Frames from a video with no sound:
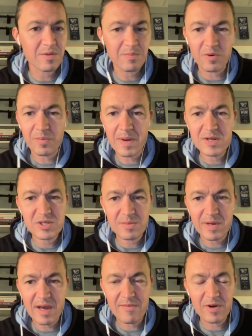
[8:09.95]
The bullpen should
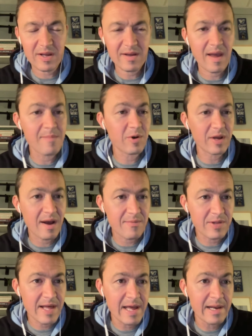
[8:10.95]
be ever able to
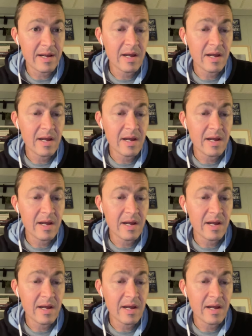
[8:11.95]
cover that.